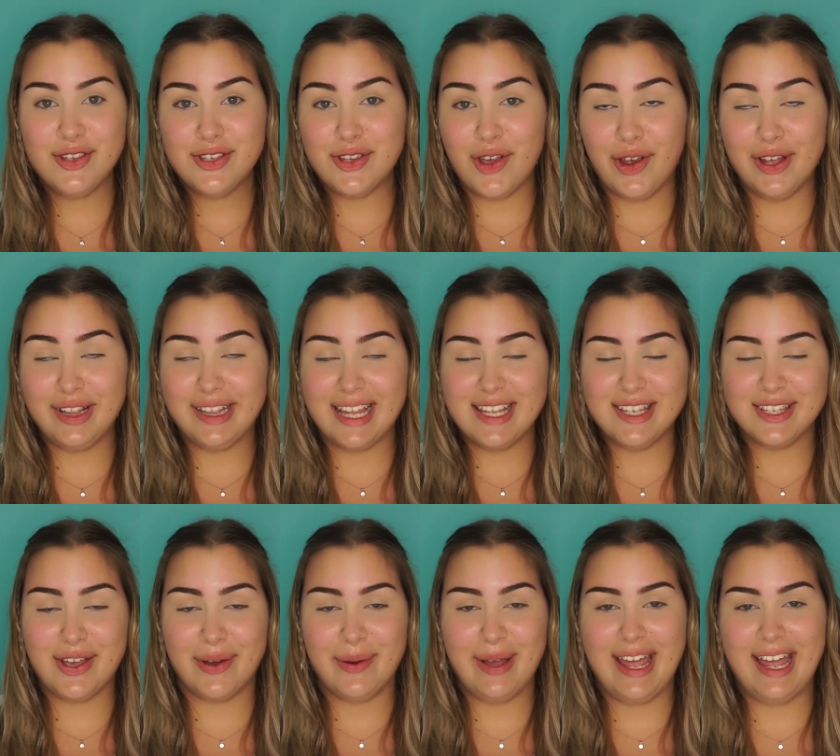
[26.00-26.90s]
So let's
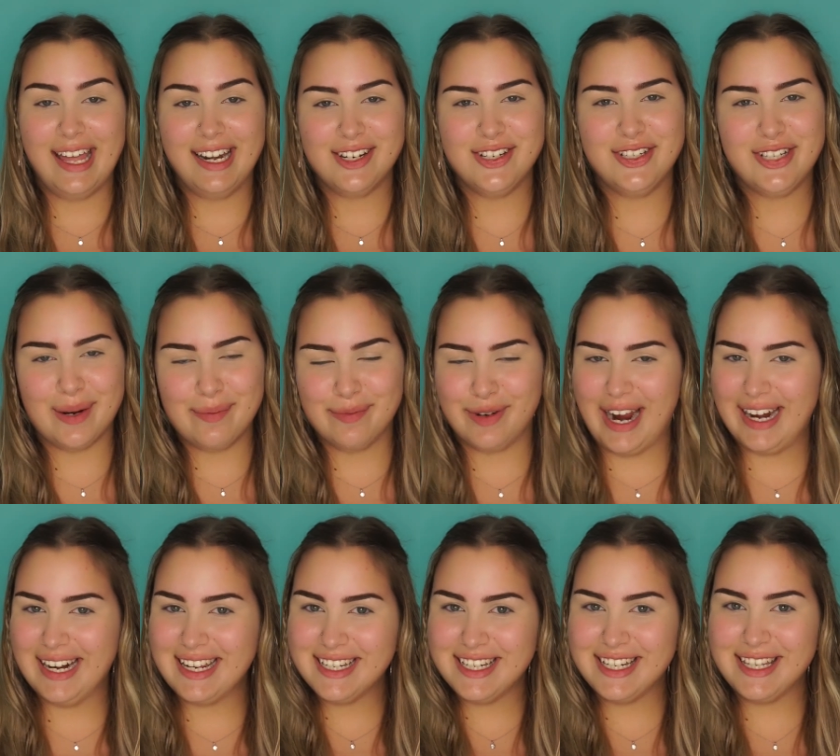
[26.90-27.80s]
go ahead and jump
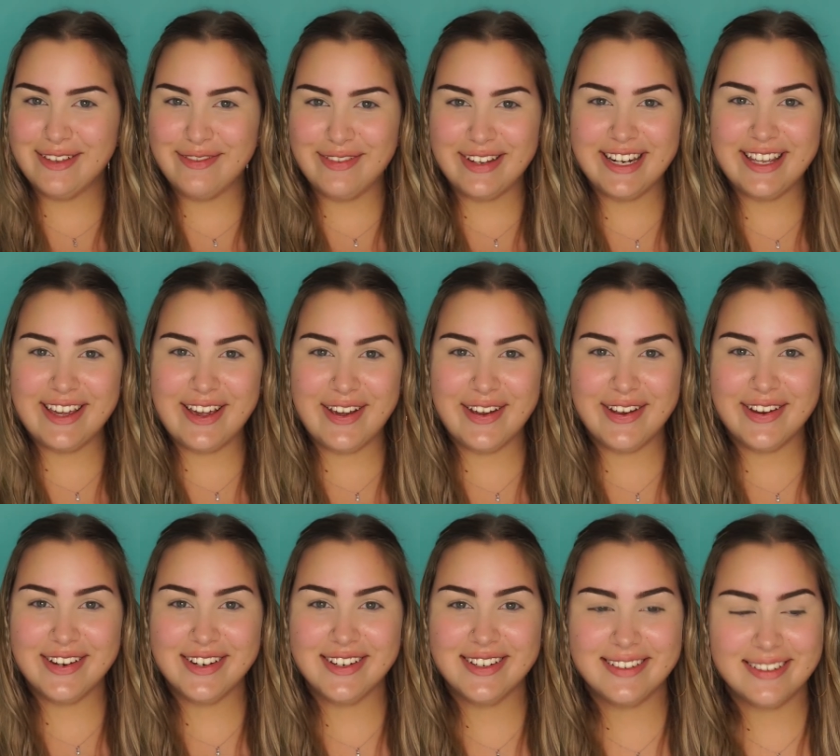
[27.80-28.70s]
right into the video.
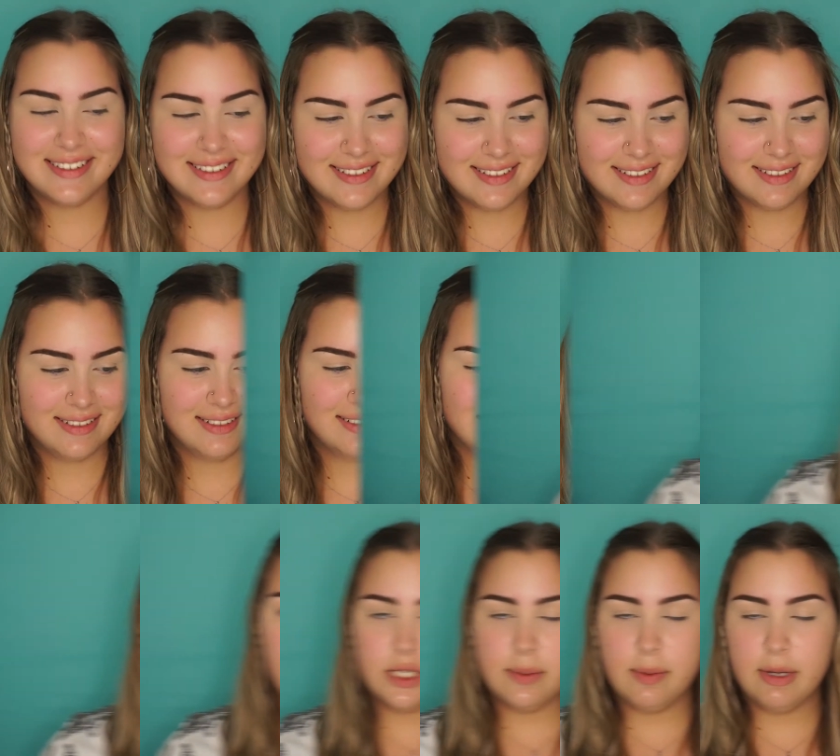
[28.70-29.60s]
So I'm
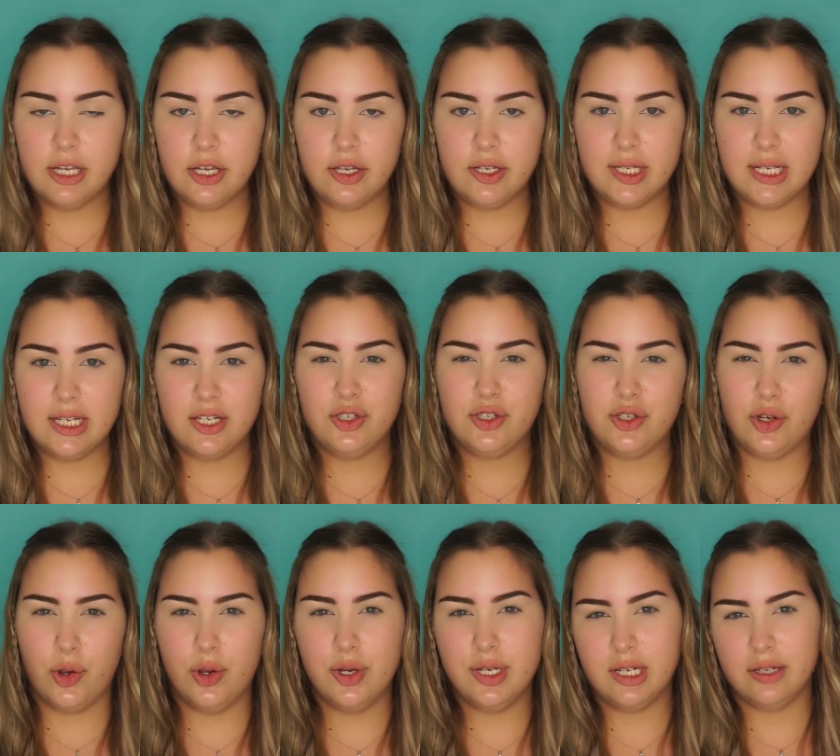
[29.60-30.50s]
going to be using
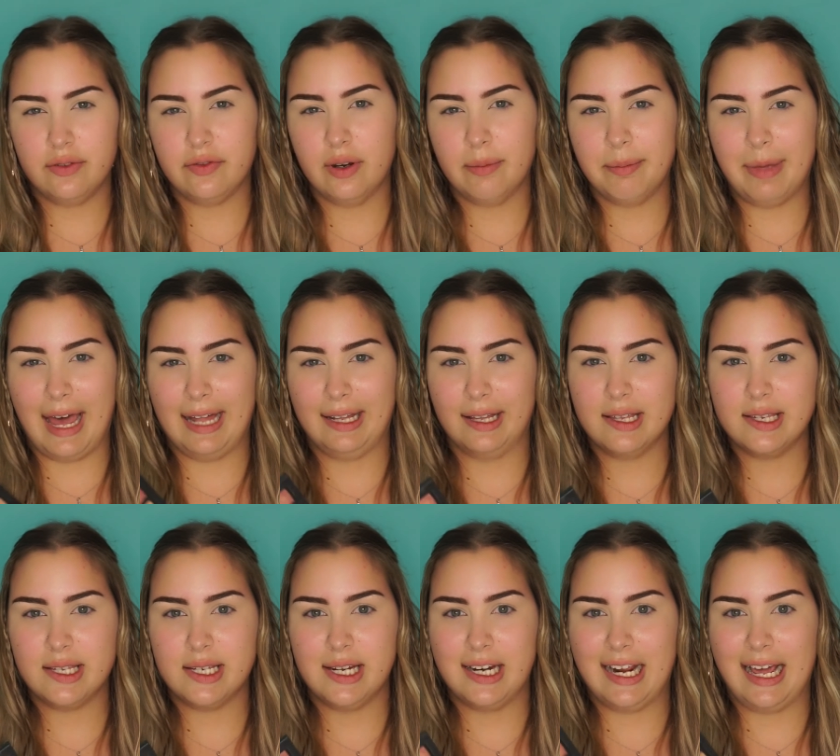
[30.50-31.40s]
two different
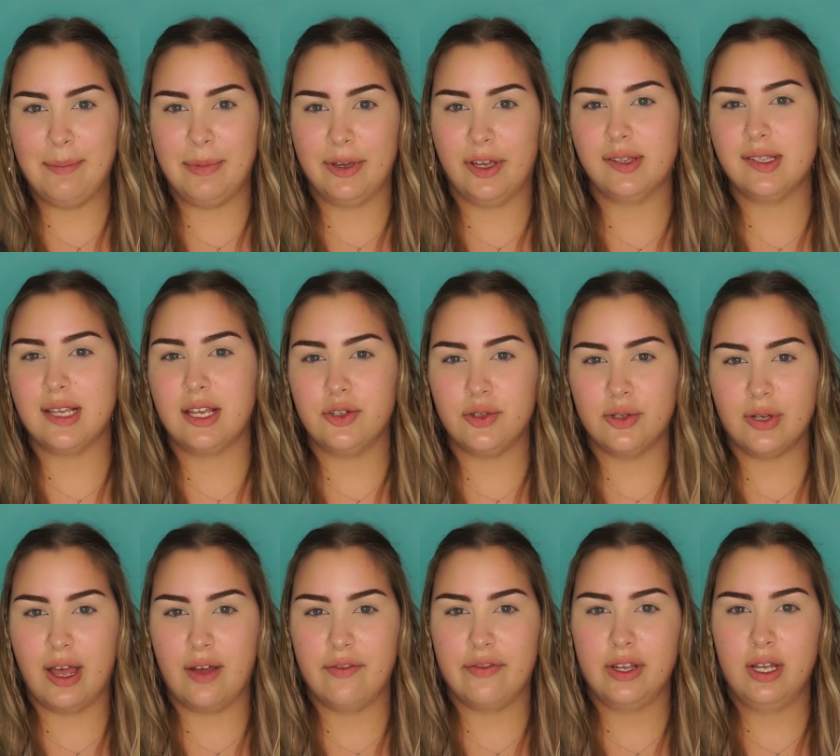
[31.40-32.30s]
palettes today because they do
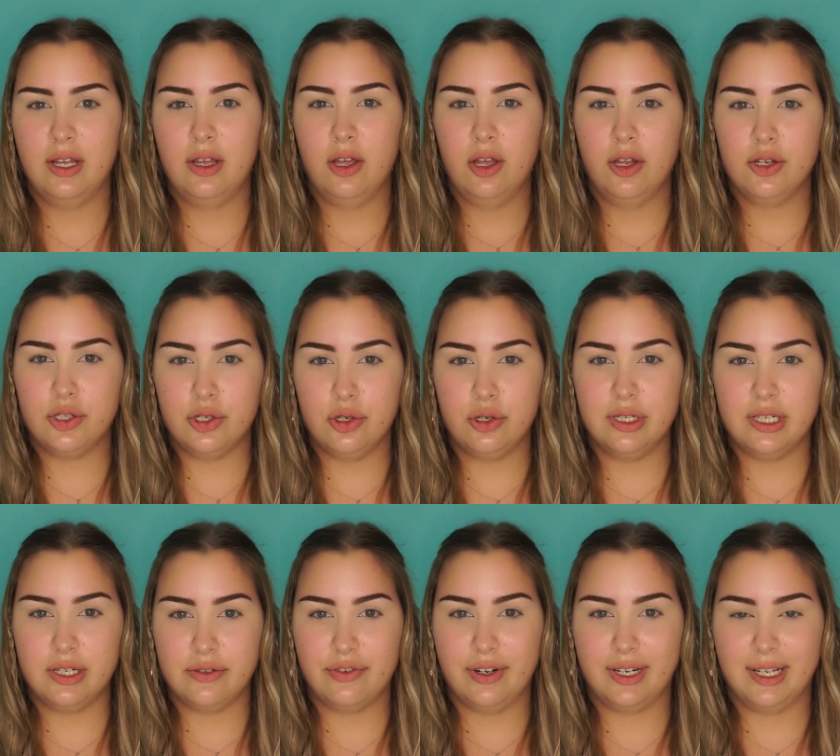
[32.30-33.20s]
have two
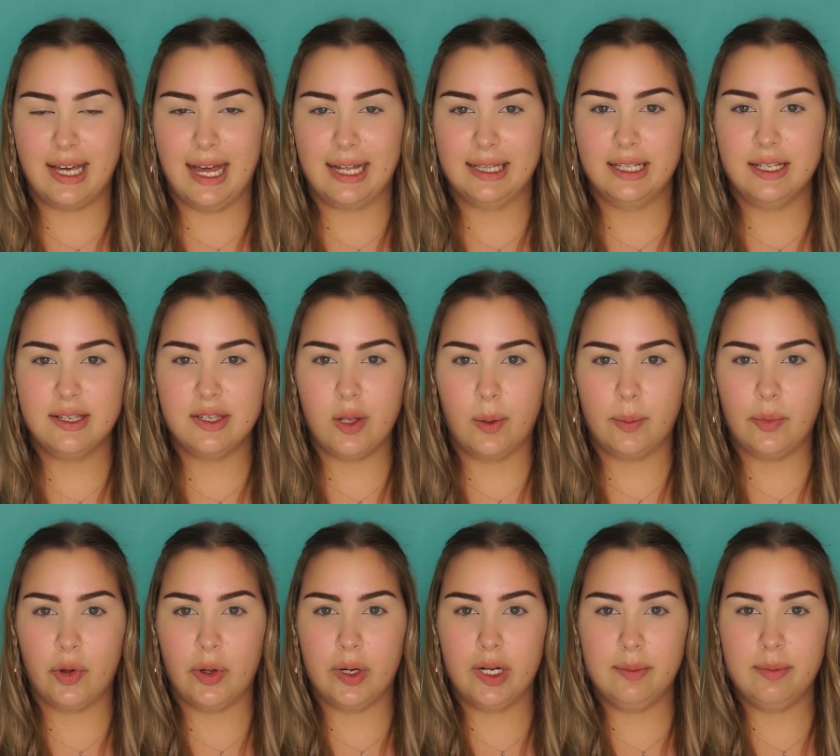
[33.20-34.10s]
different colours. So I'm
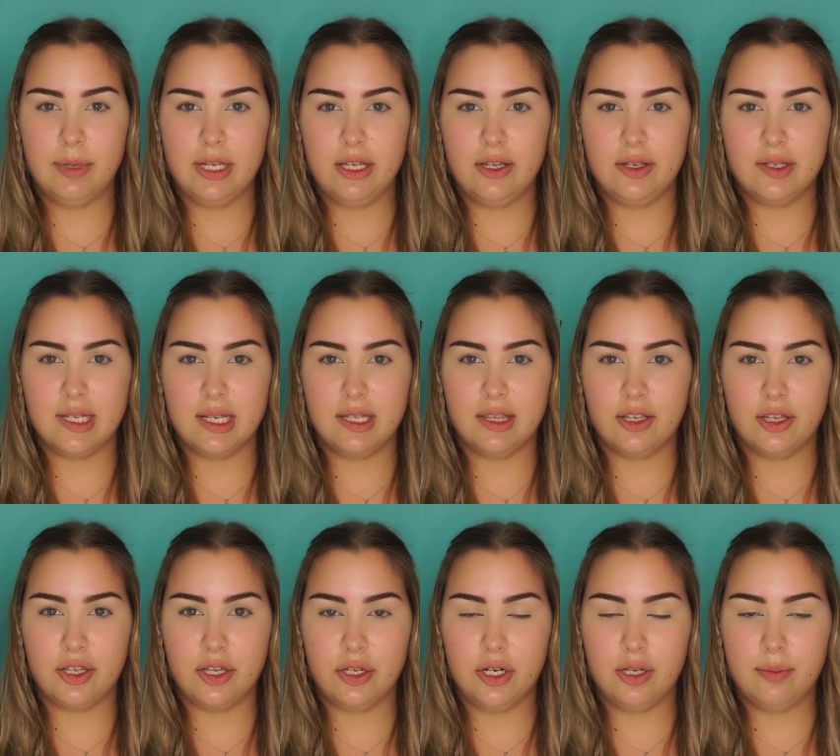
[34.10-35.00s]
going to be using the
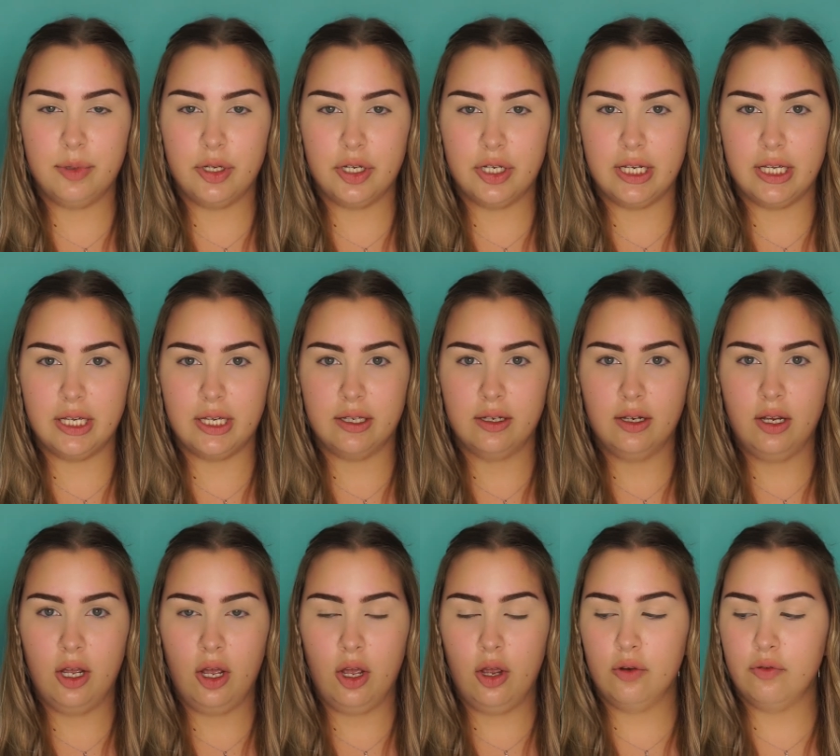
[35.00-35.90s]
Huda Beauty
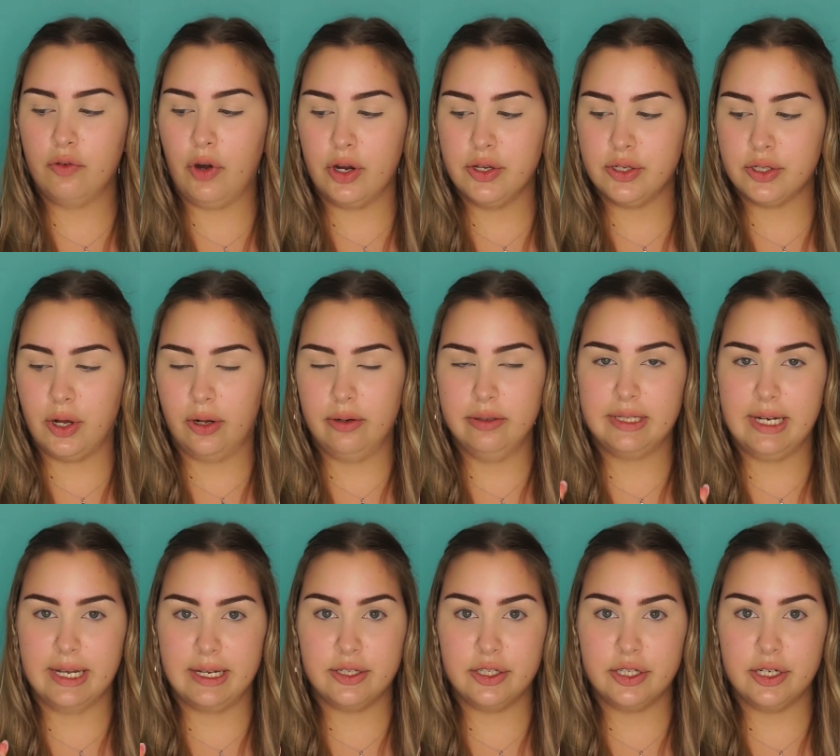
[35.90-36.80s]
Rose Gold
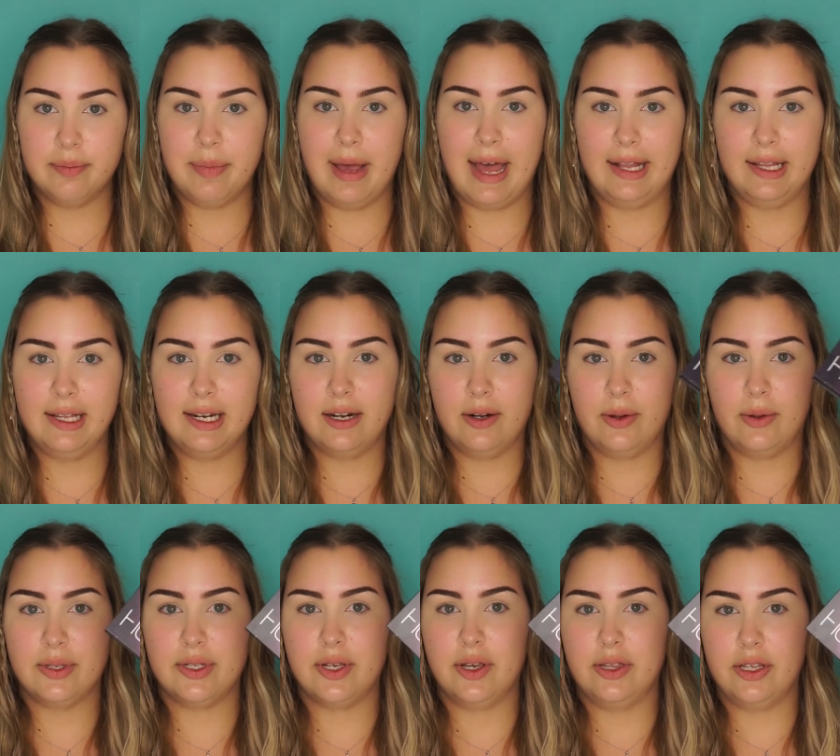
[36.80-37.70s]
Textured palette and
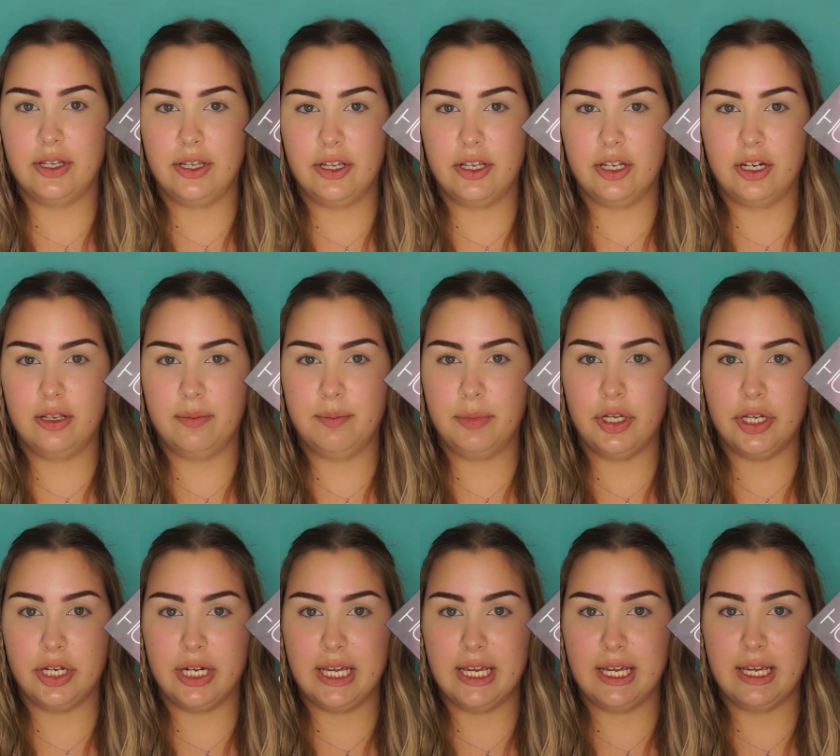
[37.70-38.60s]
also the Huda
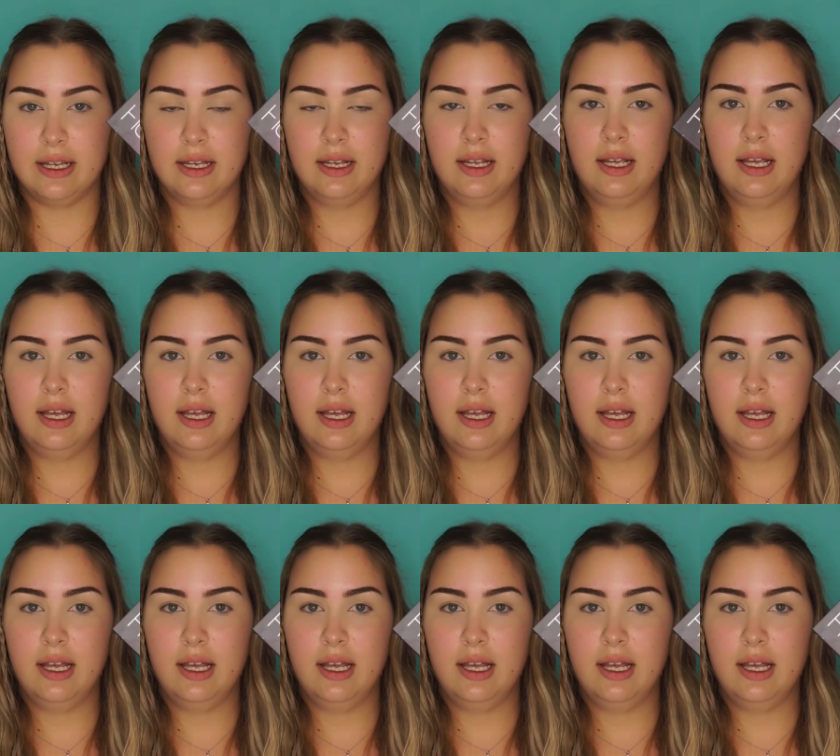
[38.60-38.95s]
Beauty